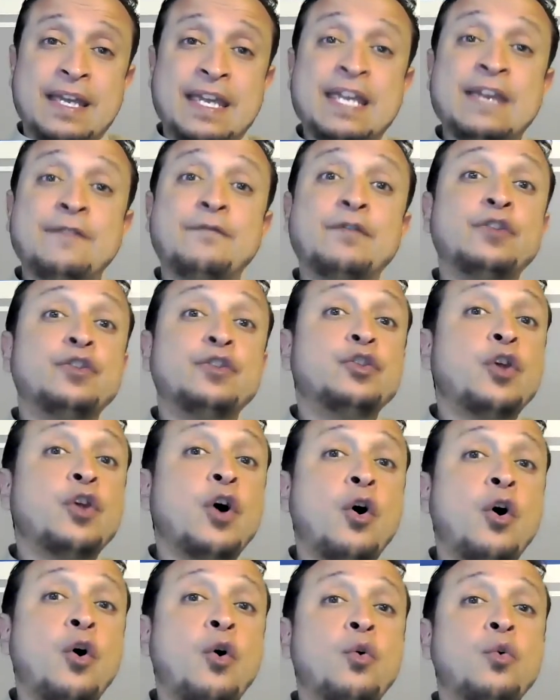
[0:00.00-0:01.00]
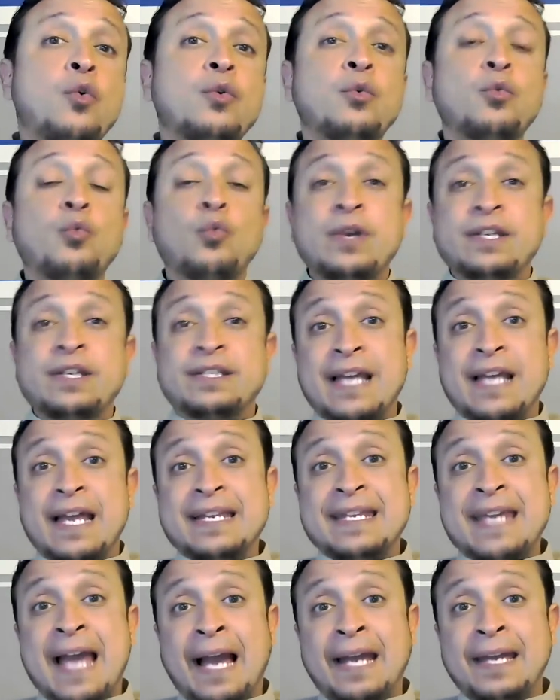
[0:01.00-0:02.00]
Even though we
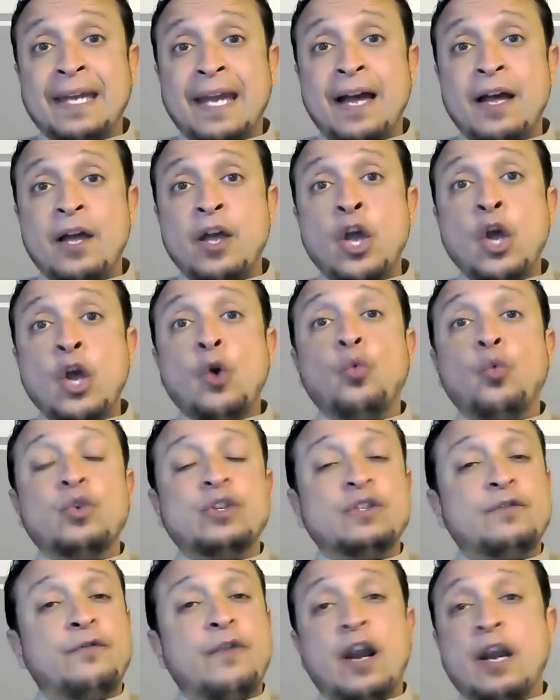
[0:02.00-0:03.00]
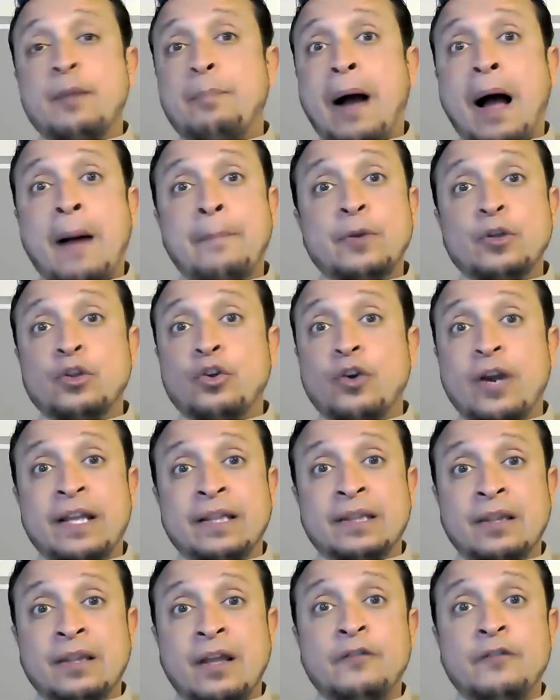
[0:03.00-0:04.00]
said Yahya was very popular
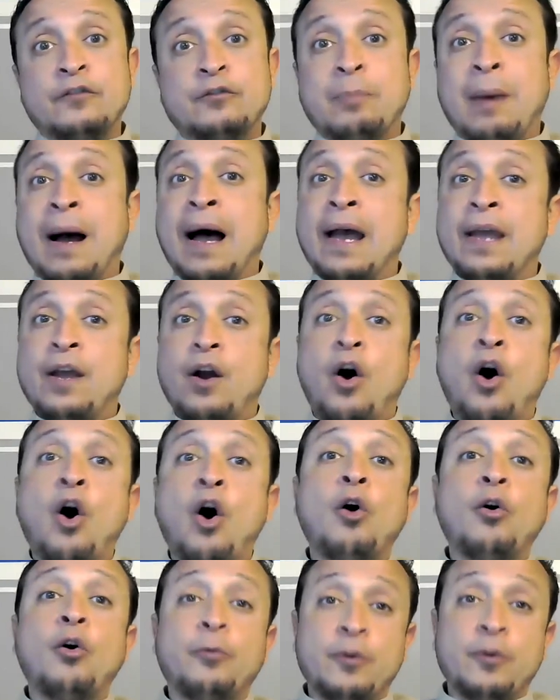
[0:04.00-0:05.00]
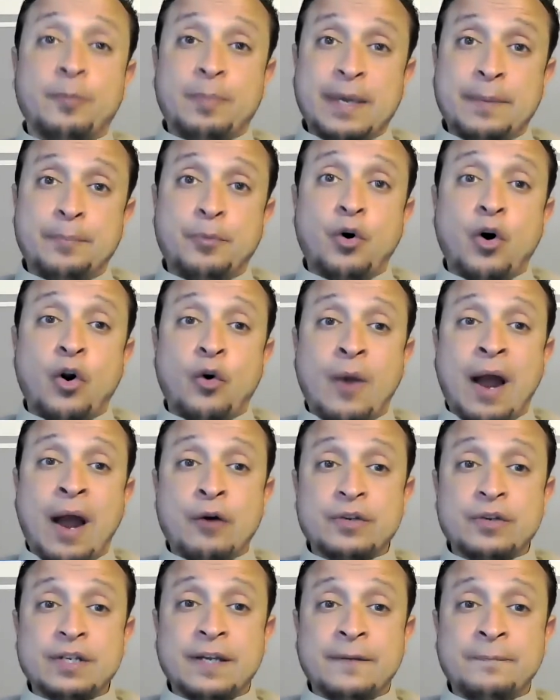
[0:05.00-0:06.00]
and loved by all the people
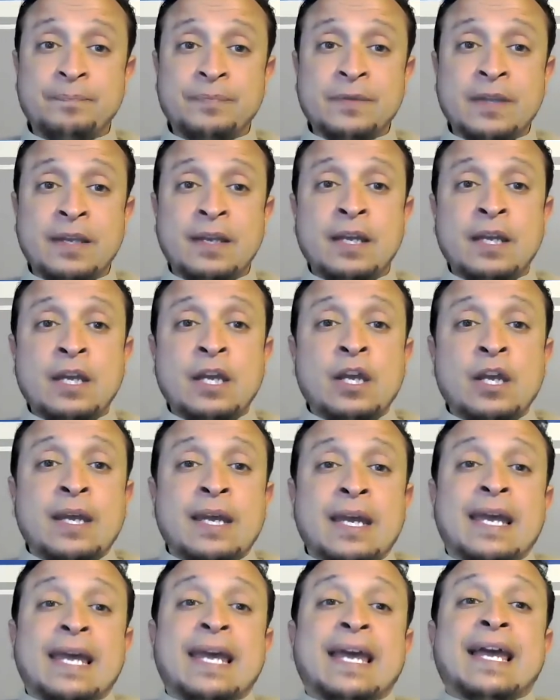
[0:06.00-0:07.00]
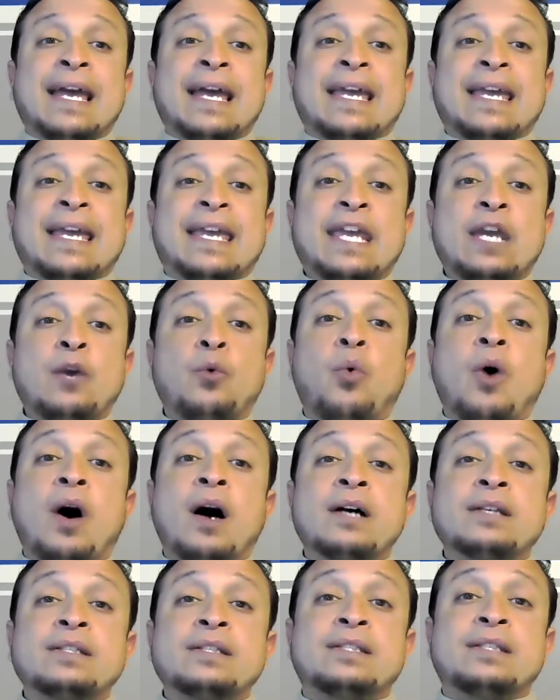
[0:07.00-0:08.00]
around him.
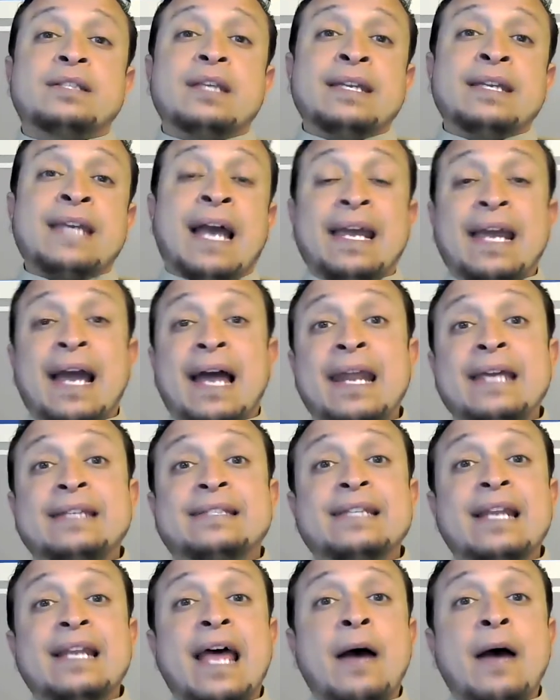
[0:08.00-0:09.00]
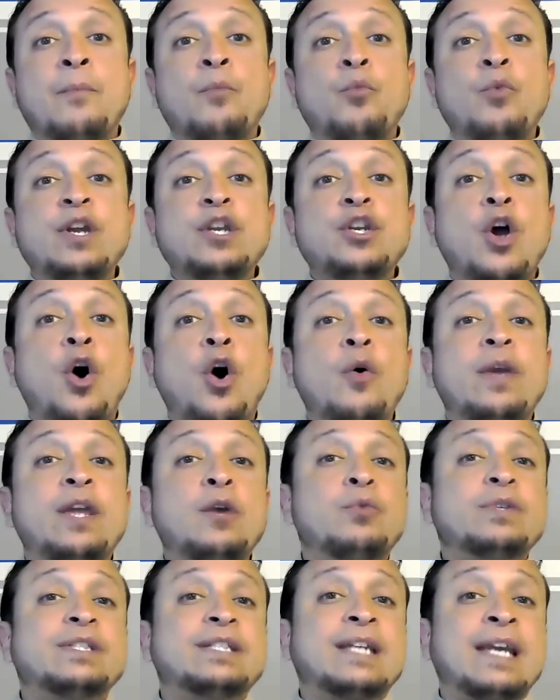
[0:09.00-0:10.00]
Yahya alayhi salam, we know he
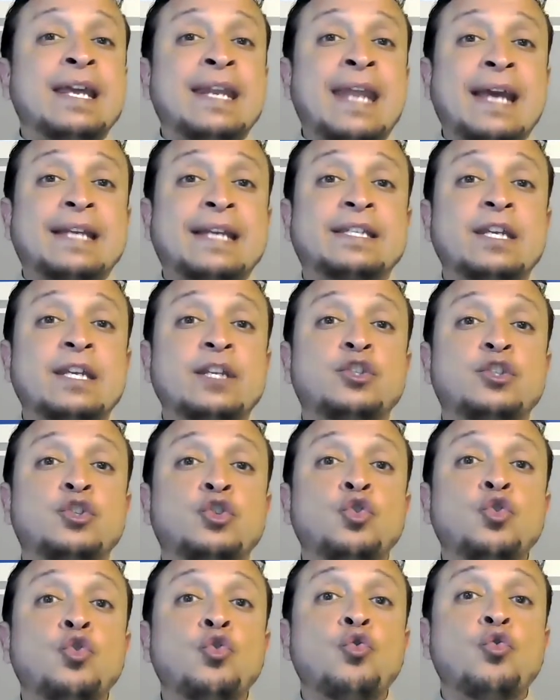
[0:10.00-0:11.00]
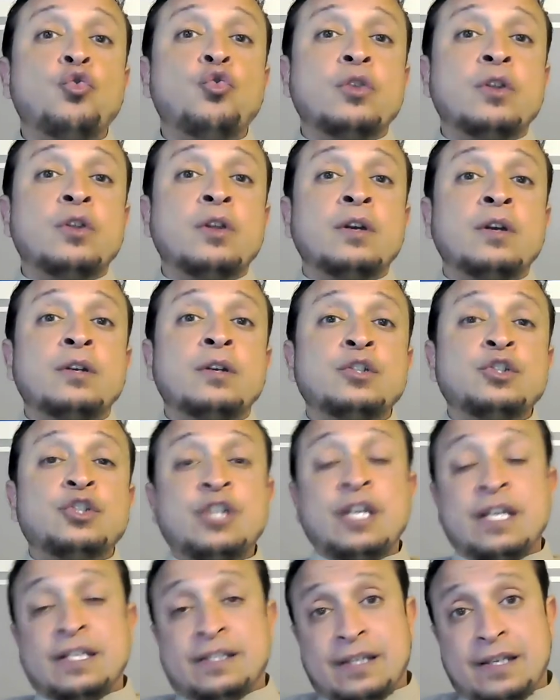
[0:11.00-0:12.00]
was connected to
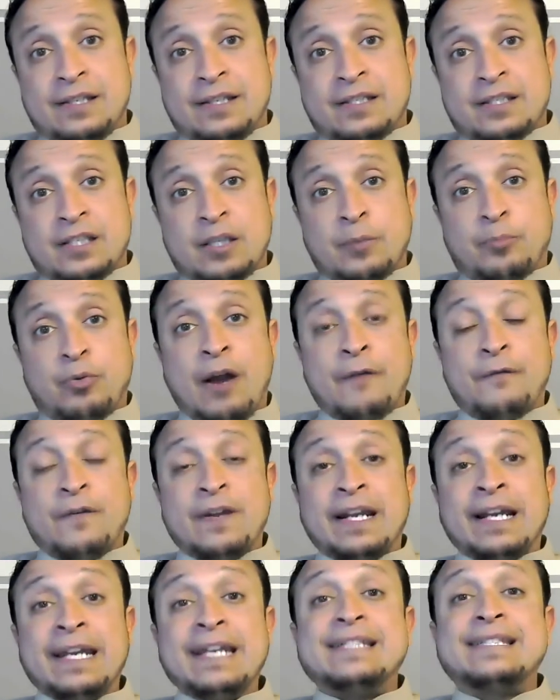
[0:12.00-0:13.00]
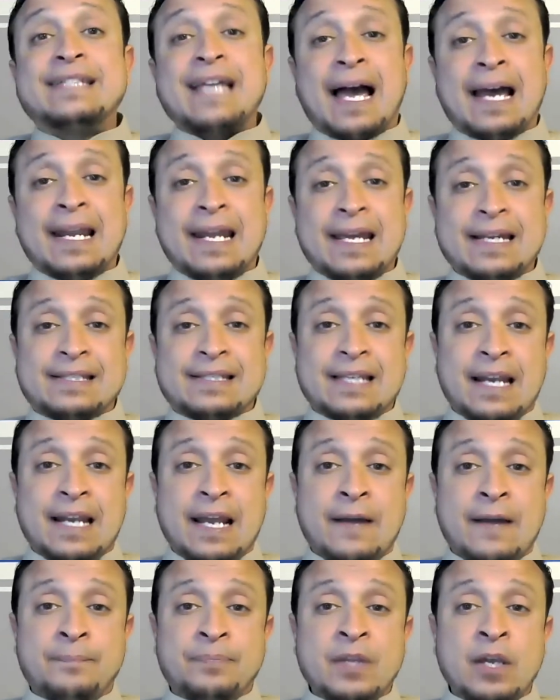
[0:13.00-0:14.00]
Jesus, the Prophet Isa alayhi
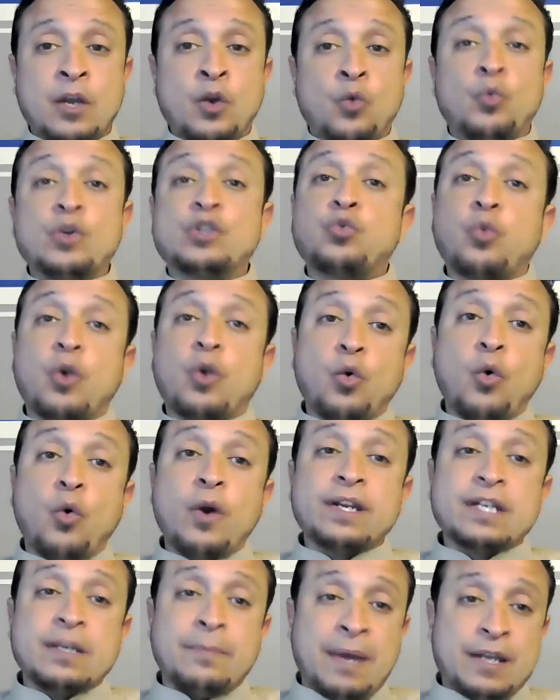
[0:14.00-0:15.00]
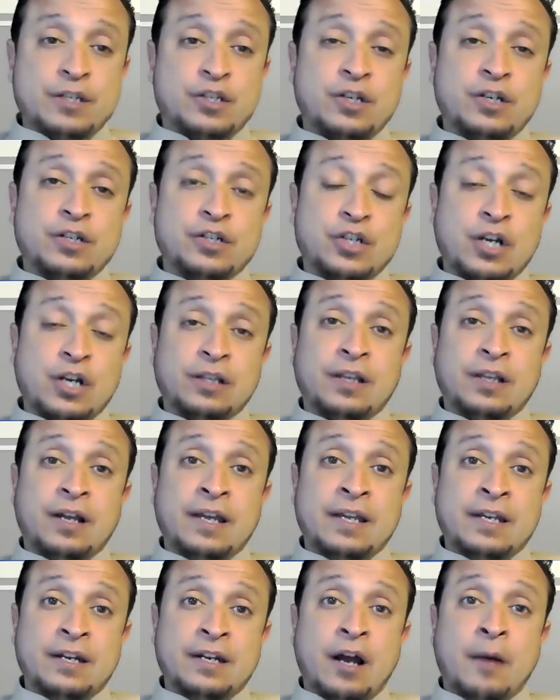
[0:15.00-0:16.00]
salam, which we're going to mention inshallah
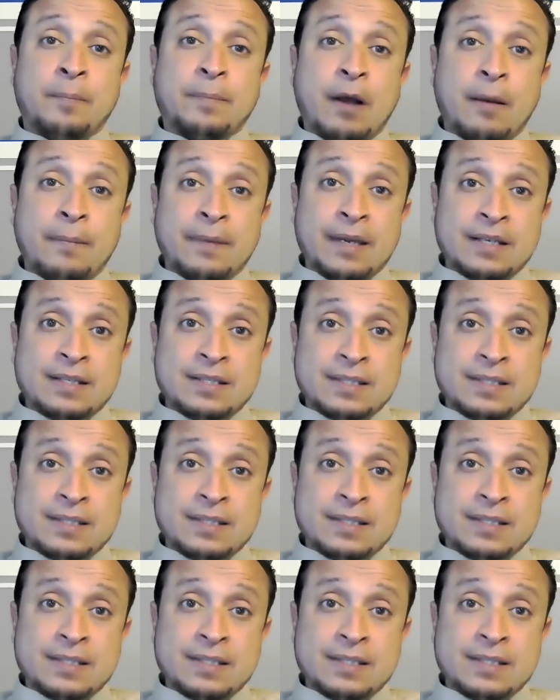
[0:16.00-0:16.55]
in an upcoming